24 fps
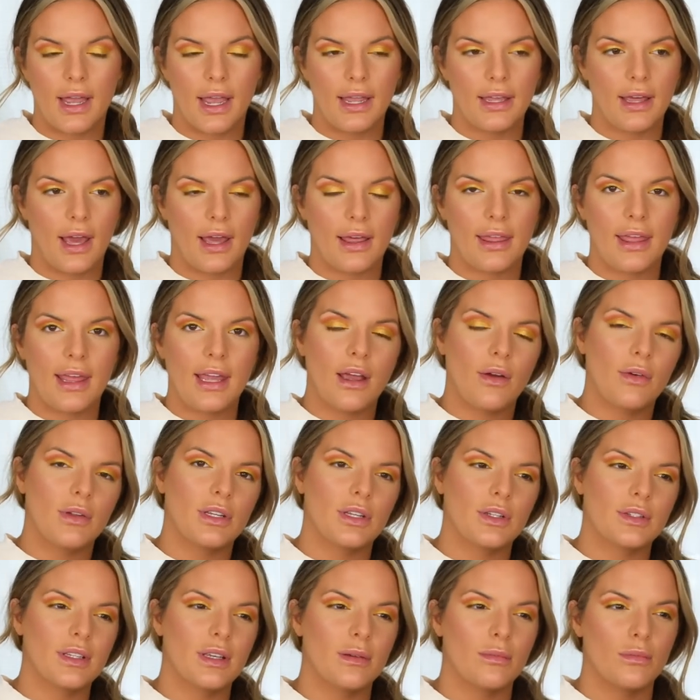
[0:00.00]
I, I think I would
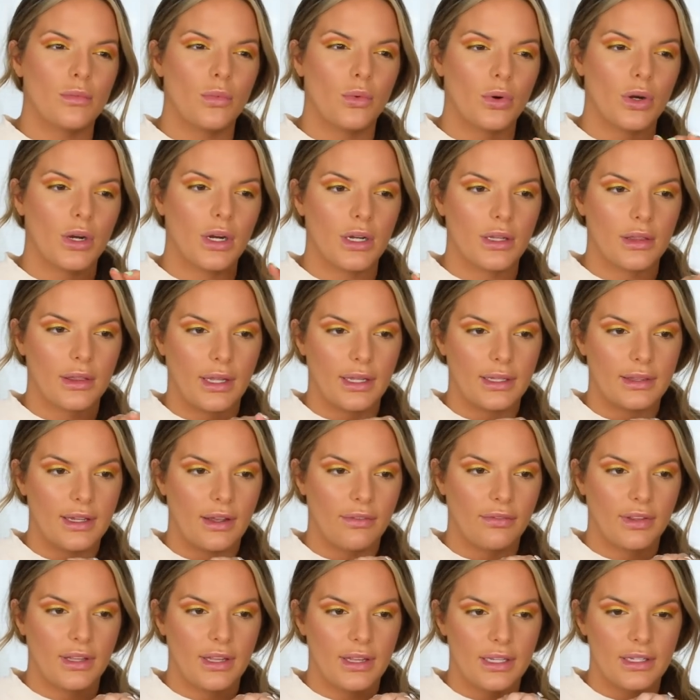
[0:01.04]
use it more, like
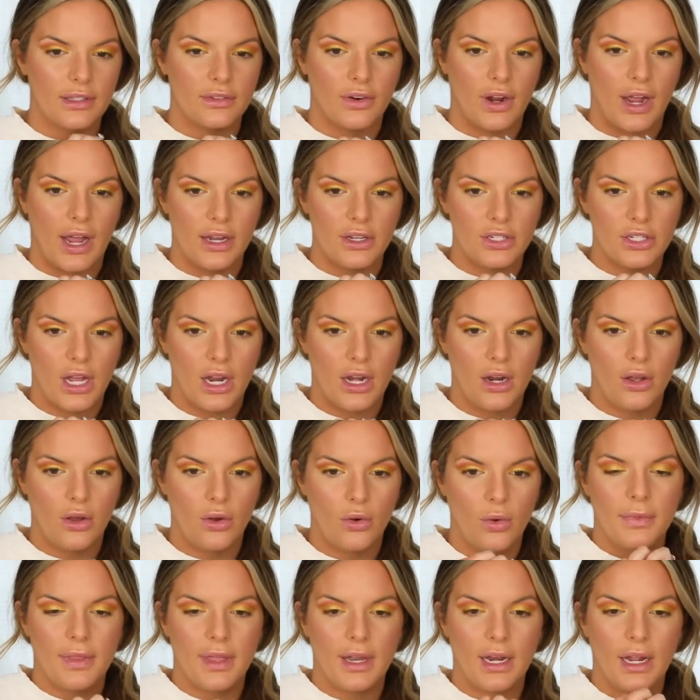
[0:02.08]
definitely these for
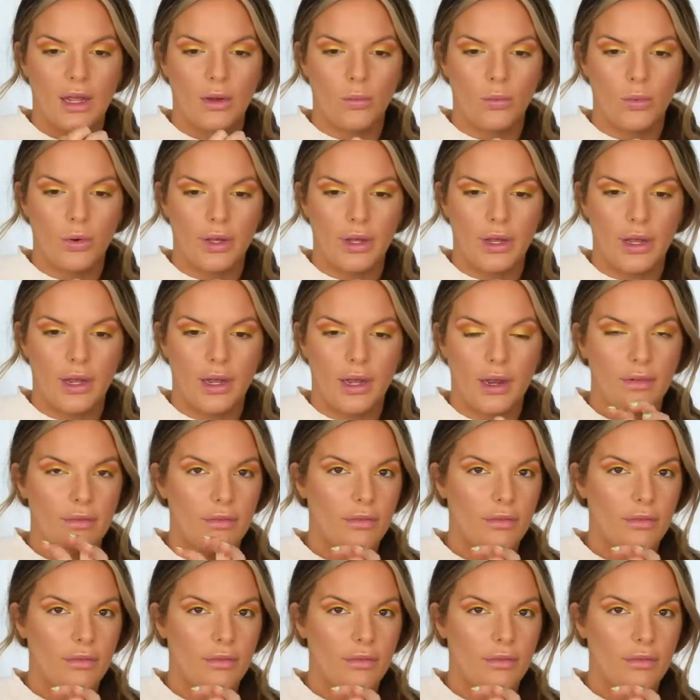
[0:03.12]
eyeshadow than I would